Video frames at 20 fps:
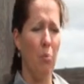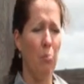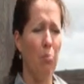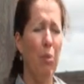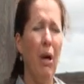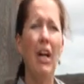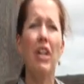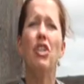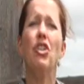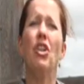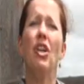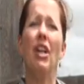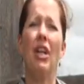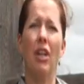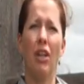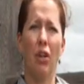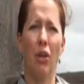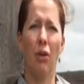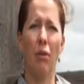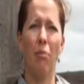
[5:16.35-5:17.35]

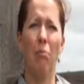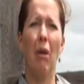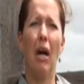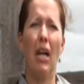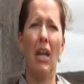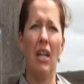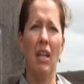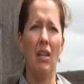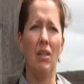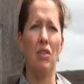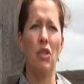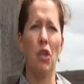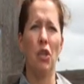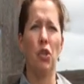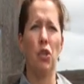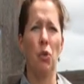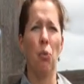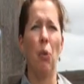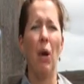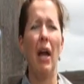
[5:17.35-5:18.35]
budgeting your money in such
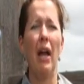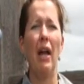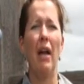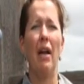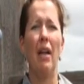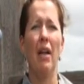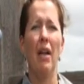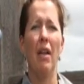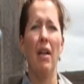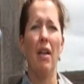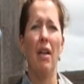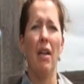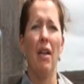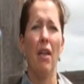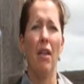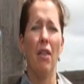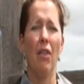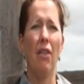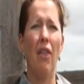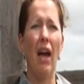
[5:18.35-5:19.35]
a way
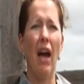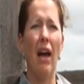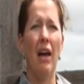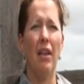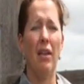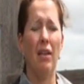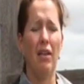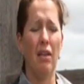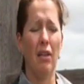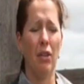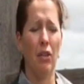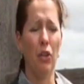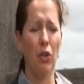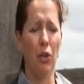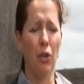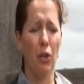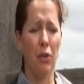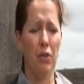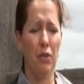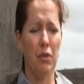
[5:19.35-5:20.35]
that
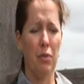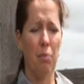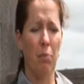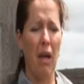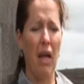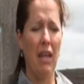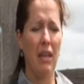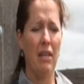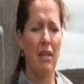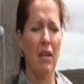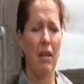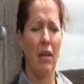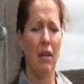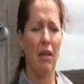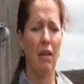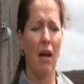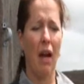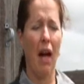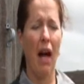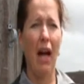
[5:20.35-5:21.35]
you're
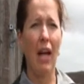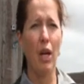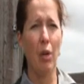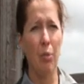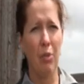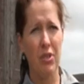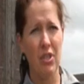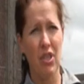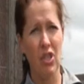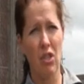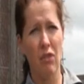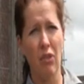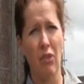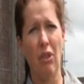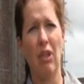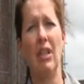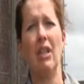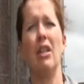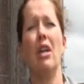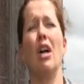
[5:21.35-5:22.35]
spending a higher percentage of your
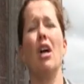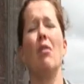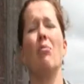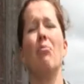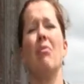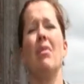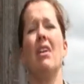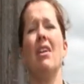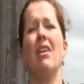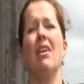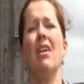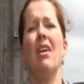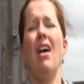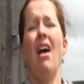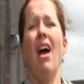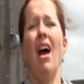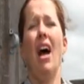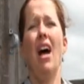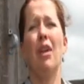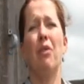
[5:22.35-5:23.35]
income
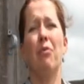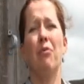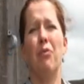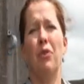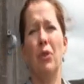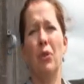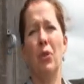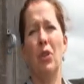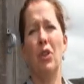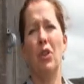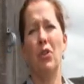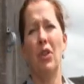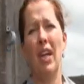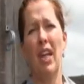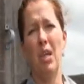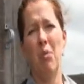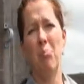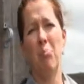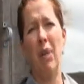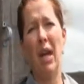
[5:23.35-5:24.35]
on food and you're
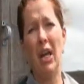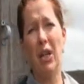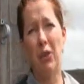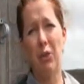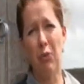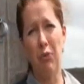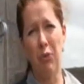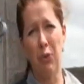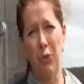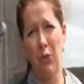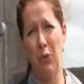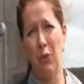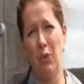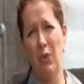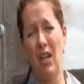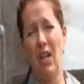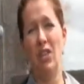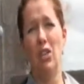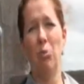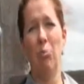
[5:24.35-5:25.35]
getting better food
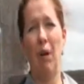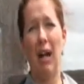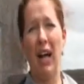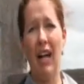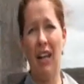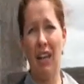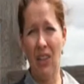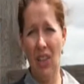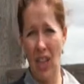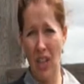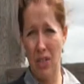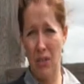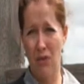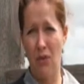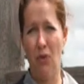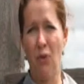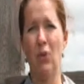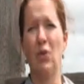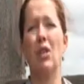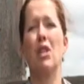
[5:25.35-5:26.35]
and you're buying less
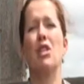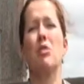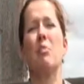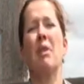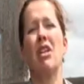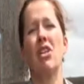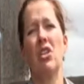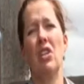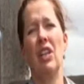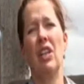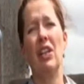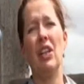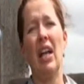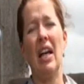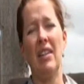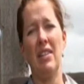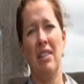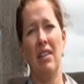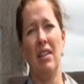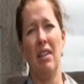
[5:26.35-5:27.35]
food, and especially
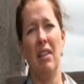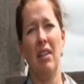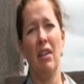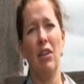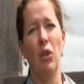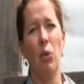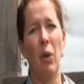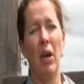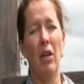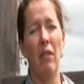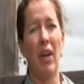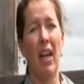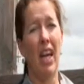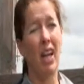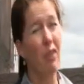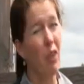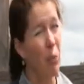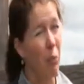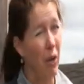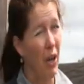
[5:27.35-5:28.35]
less in the way of
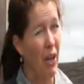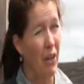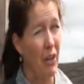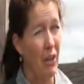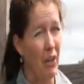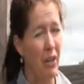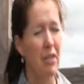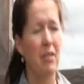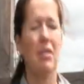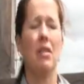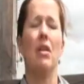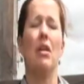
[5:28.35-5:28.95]
animal products,